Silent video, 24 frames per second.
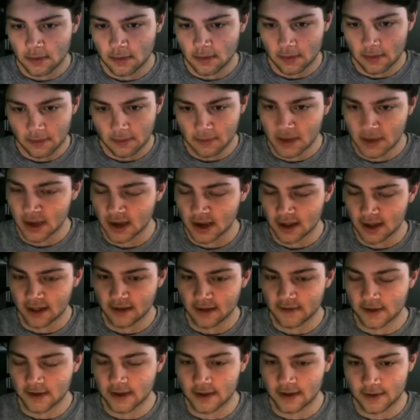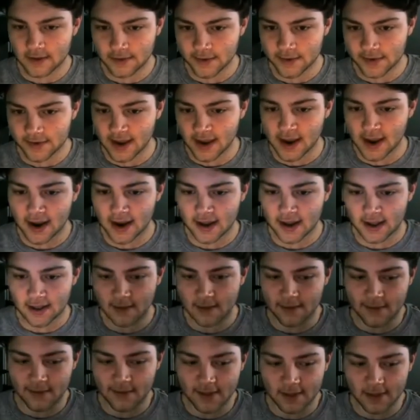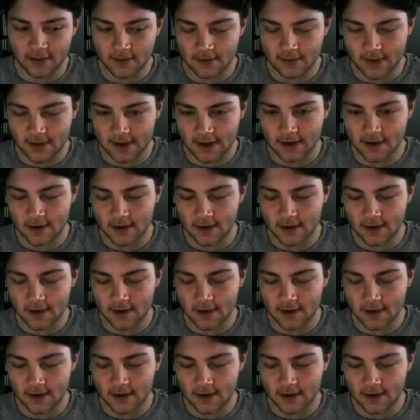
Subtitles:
me hitting lefty-lefty with Stan against someone that throws that hard